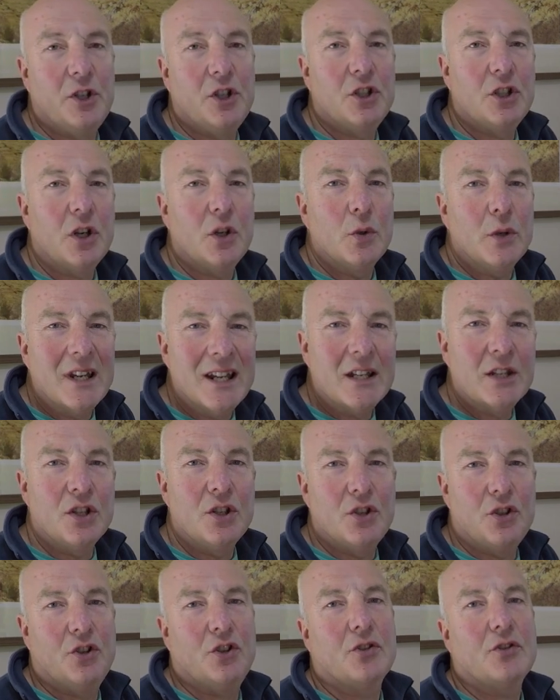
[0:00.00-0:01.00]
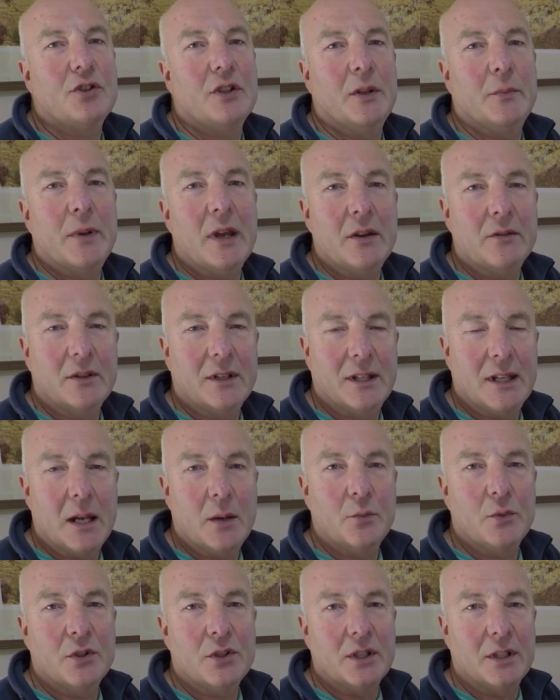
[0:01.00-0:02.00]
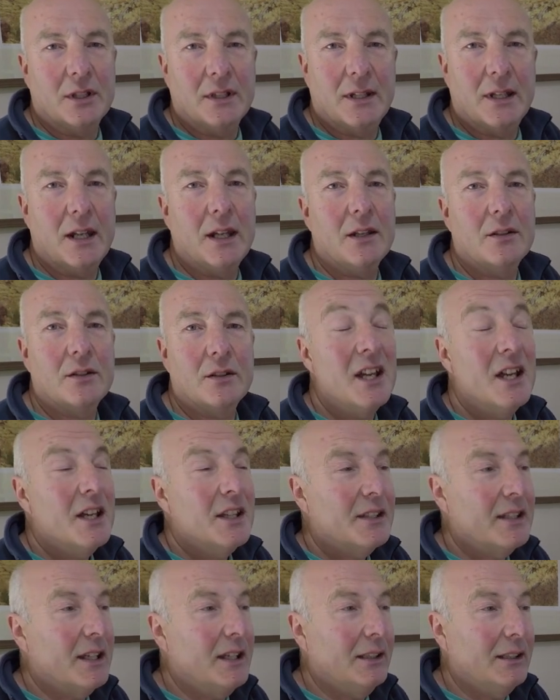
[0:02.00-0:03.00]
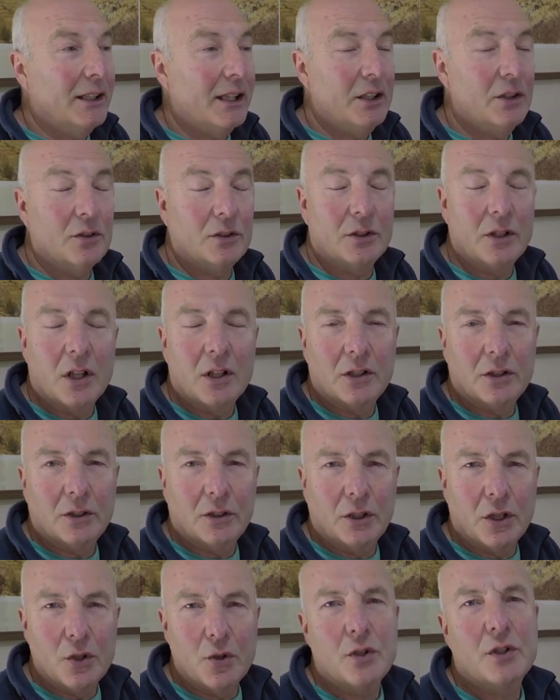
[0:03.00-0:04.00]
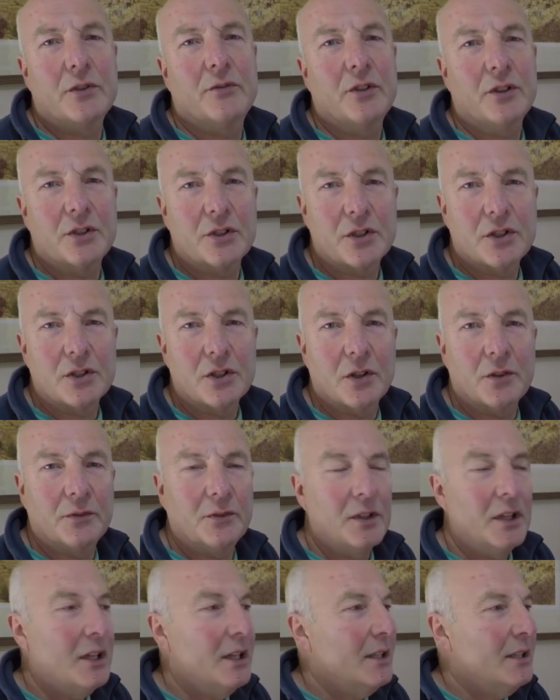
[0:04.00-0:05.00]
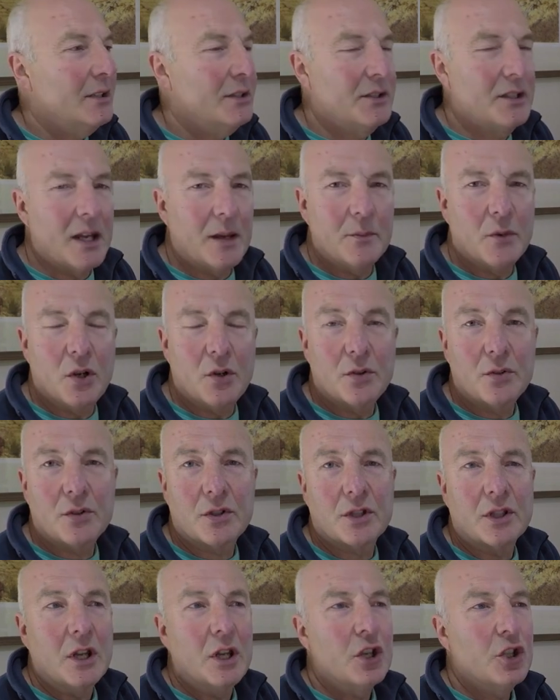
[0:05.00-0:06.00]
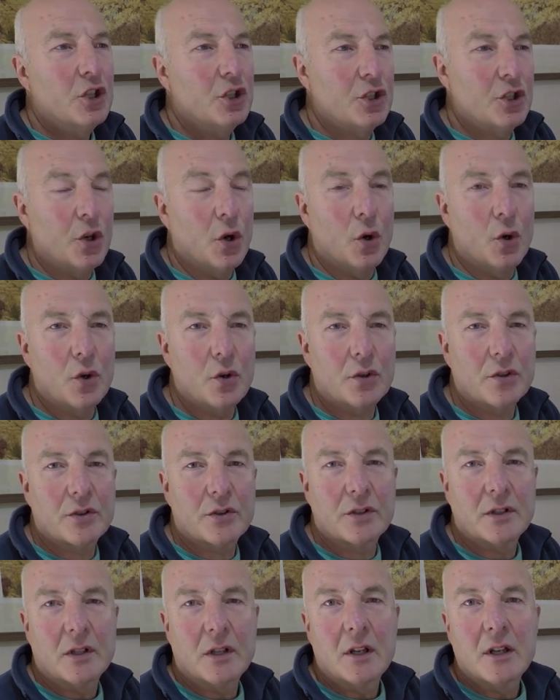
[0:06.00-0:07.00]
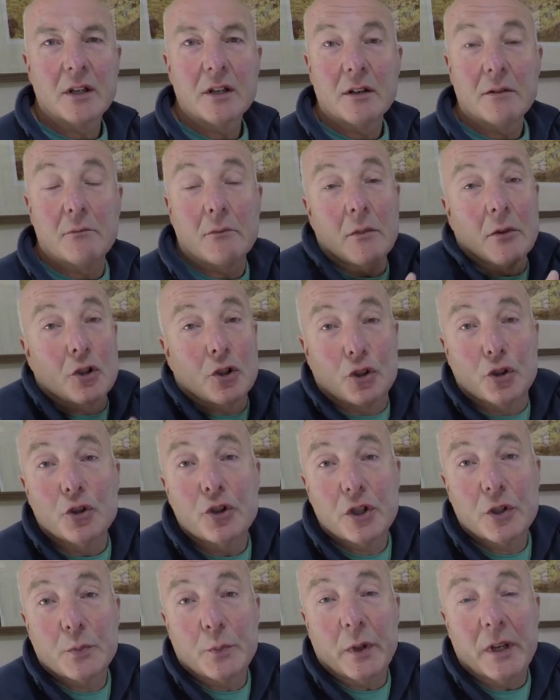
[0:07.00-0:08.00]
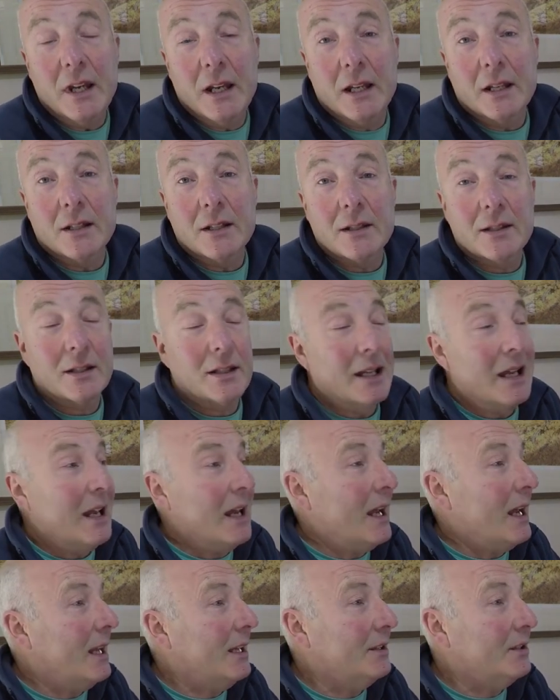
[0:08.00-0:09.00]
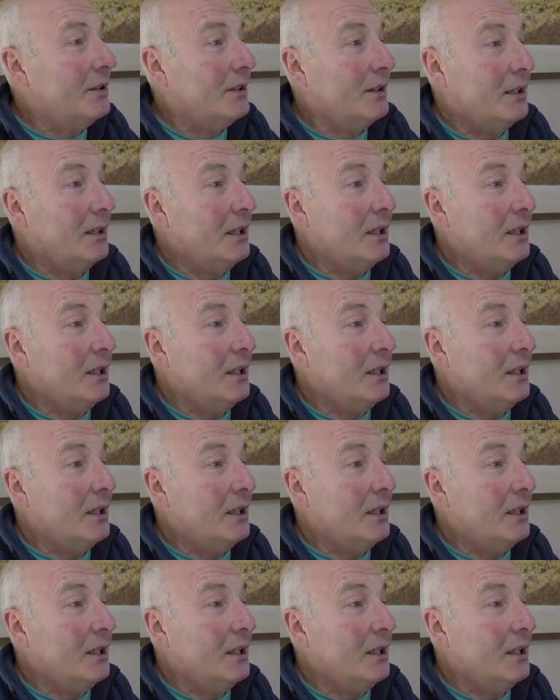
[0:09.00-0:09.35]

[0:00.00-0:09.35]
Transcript: show isn't just about cameras and kit. They lay on loads of other stuff. Demos, talks, good speakers, and